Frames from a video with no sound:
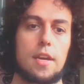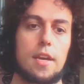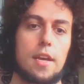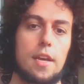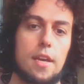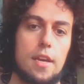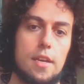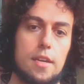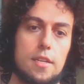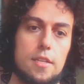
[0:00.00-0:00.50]

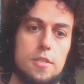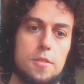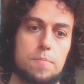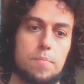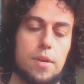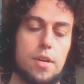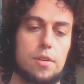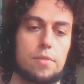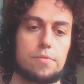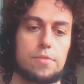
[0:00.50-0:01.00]
as
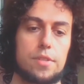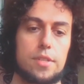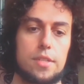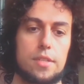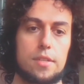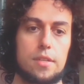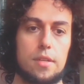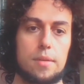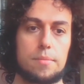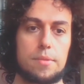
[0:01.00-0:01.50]
part of what
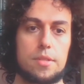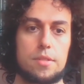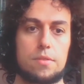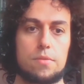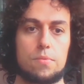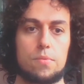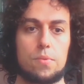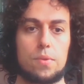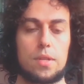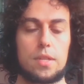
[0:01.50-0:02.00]

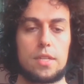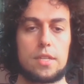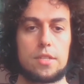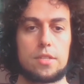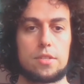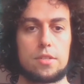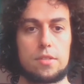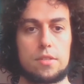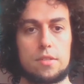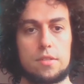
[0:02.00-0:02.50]
determines
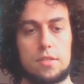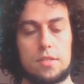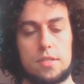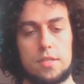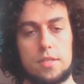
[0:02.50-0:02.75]
religious